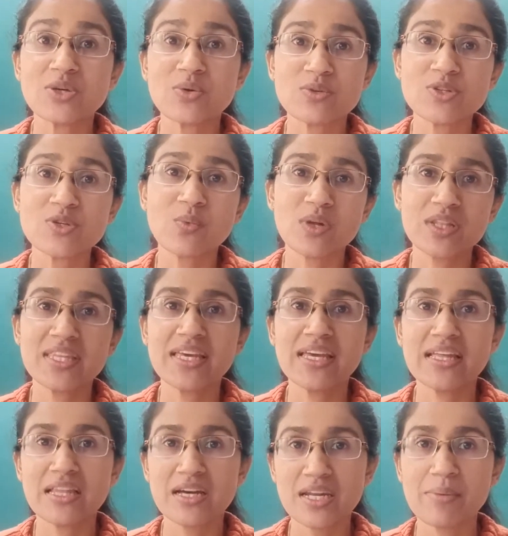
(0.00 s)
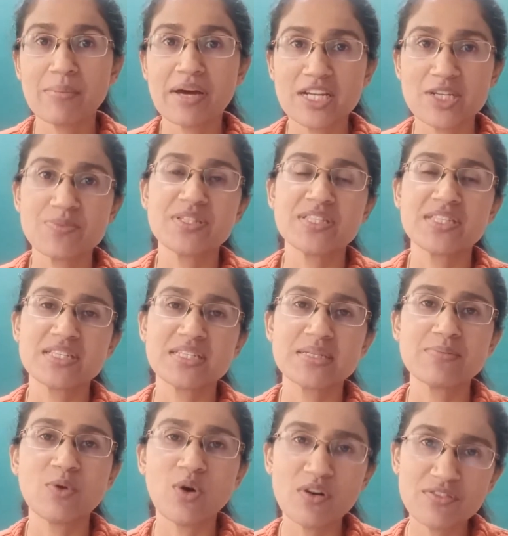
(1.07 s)
told you what the learning management
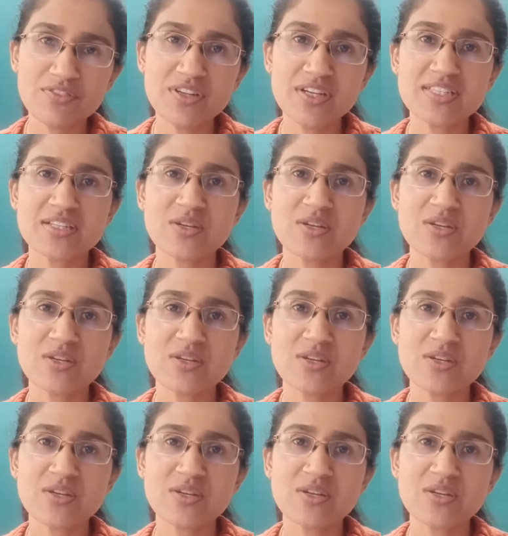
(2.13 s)
system offers